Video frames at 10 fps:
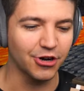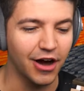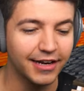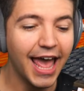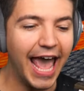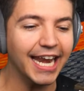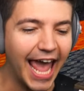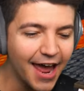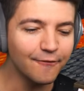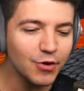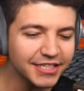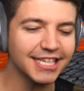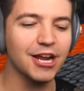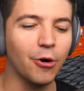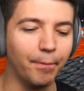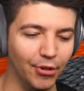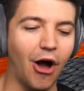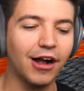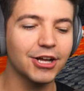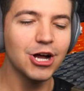gun and every single
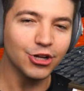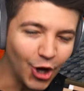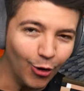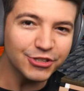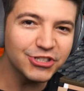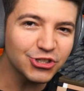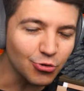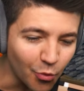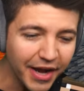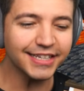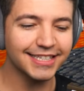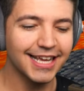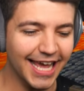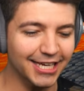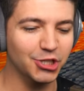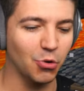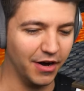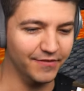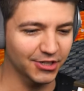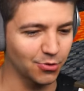block goes straight into our
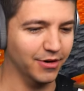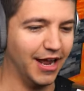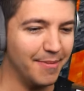inventory.